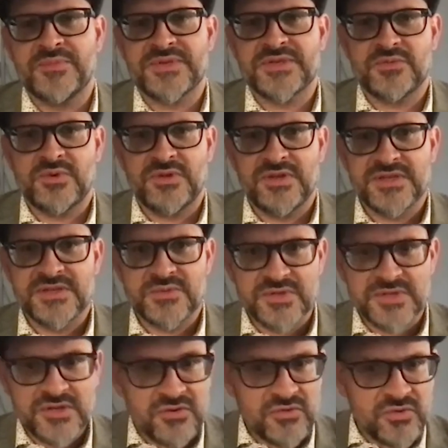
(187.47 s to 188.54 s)
So when this
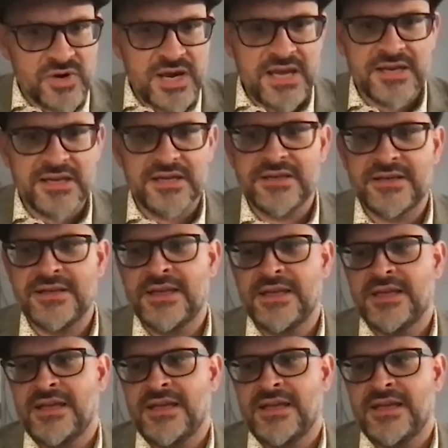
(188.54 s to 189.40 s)
was created,